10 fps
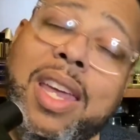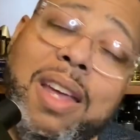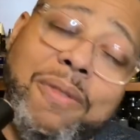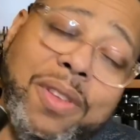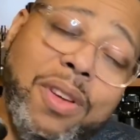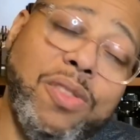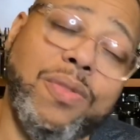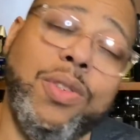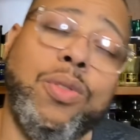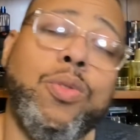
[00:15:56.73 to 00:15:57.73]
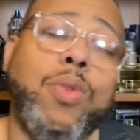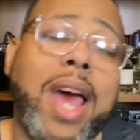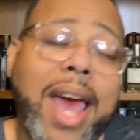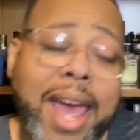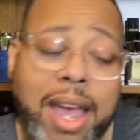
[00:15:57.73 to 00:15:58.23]
And for those of you who
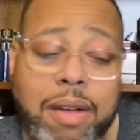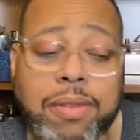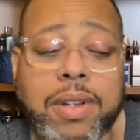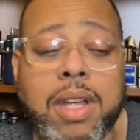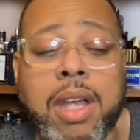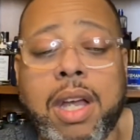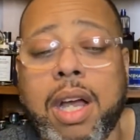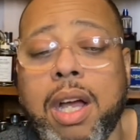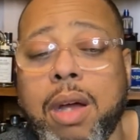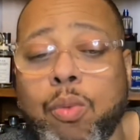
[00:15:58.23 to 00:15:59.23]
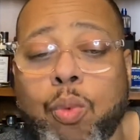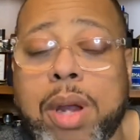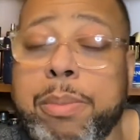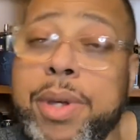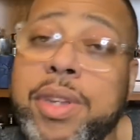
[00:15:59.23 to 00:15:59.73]
have
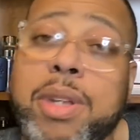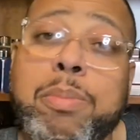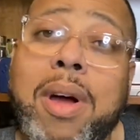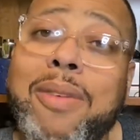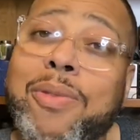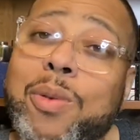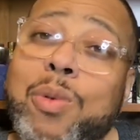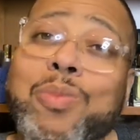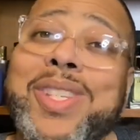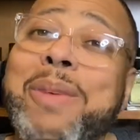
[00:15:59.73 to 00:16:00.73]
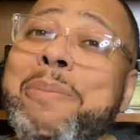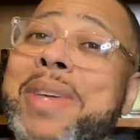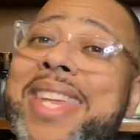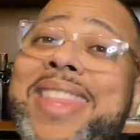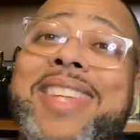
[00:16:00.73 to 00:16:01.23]
1 million parfum, to
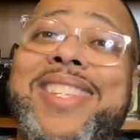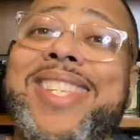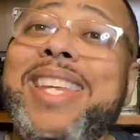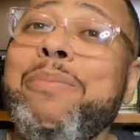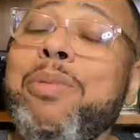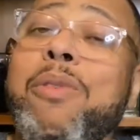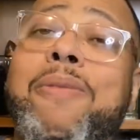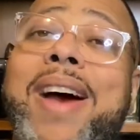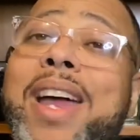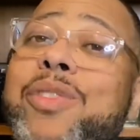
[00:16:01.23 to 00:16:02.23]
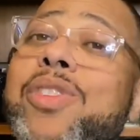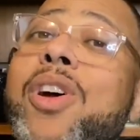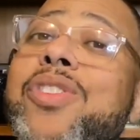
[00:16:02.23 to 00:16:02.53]
me, the scent profiles are